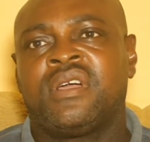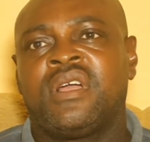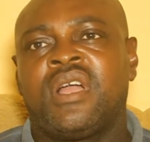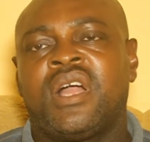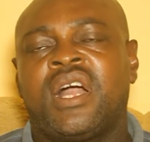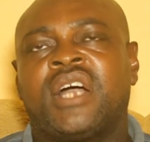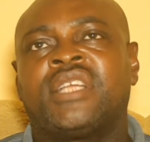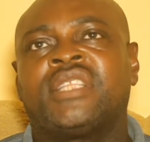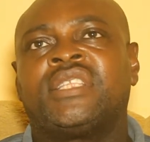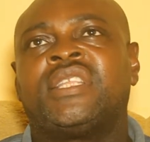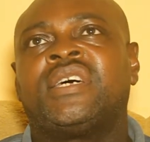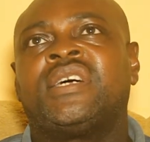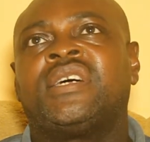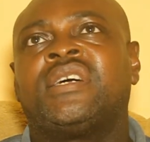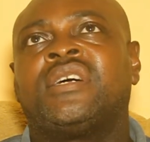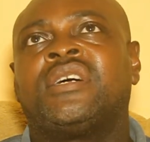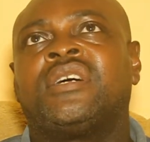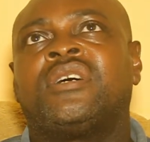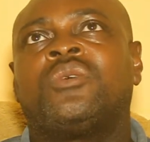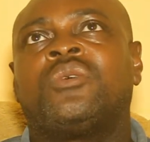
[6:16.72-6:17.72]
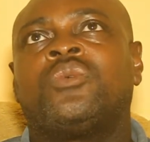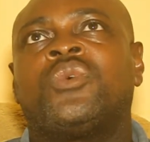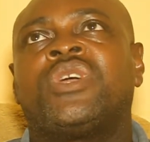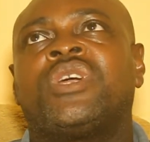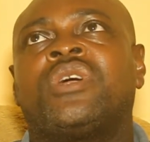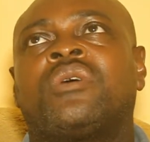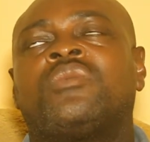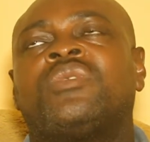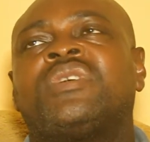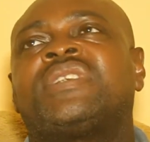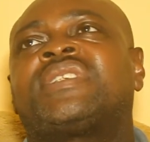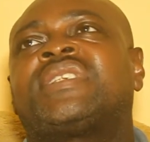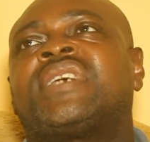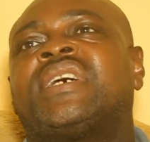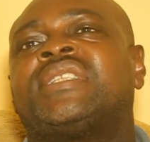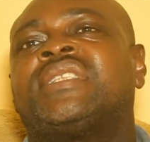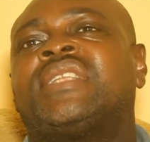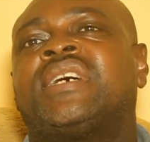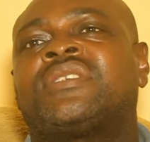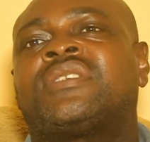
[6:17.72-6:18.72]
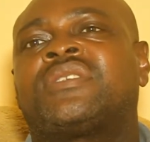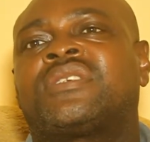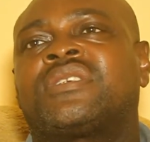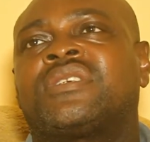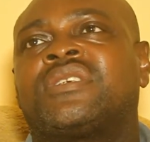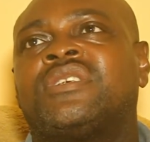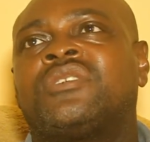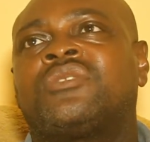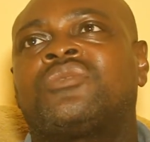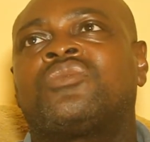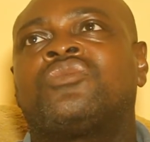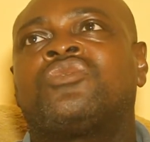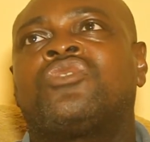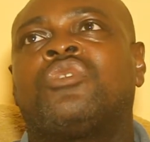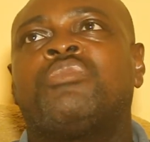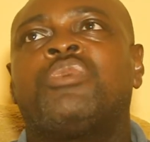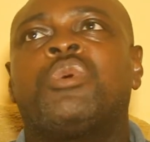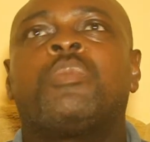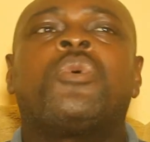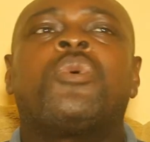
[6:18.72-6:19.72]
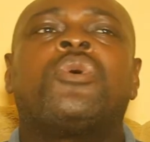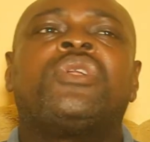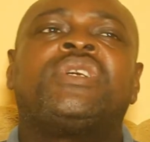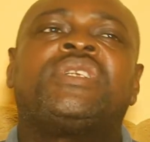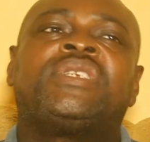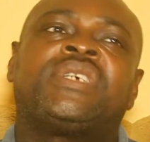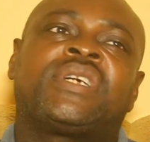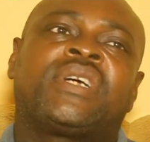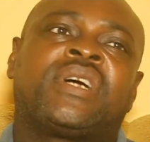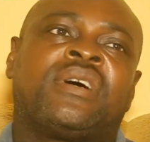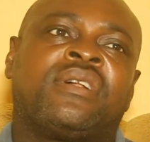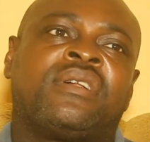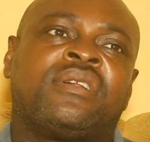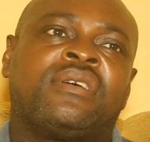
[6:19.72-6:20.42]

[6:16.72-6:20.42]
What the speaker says: And we always stand that it will not be political.